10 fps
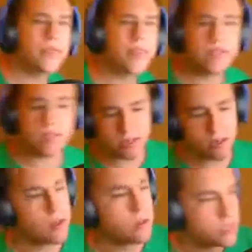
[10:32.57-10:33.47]
Bethesda
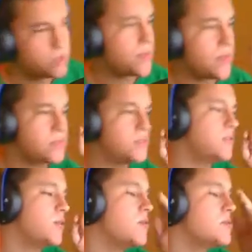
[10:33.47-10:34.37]
Studios. It's Bethesda
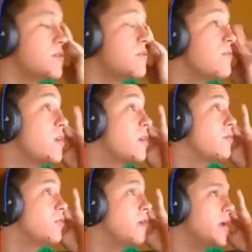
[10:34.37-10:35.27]
Studios. They're the
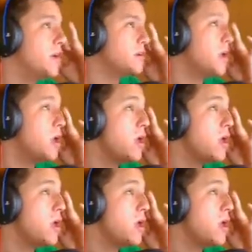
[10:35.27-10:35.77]
Fallout creators.